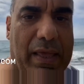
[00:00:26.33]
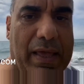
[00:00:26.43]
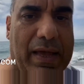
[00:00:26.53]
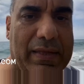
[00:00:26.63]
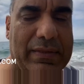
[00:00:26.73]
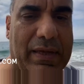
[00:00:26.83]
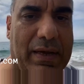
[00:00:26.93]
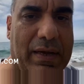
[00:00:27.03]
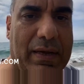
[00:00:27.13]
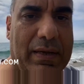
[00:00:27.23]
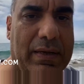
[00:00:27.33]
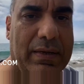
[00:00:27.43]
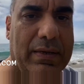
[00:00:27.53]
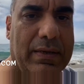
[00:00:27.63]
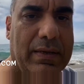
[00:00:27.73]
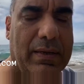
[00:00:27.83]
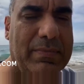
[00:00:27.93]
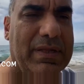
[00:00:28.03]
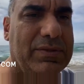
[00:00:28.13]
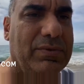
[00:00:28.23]
And
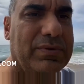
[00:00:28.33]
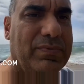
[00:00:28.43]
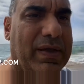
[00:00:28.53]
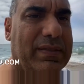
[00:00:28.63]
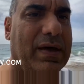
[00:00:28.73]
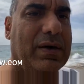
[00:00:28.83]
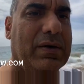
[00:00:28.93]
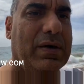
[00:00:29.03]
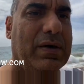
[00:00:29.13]
I'm gonna do it right now.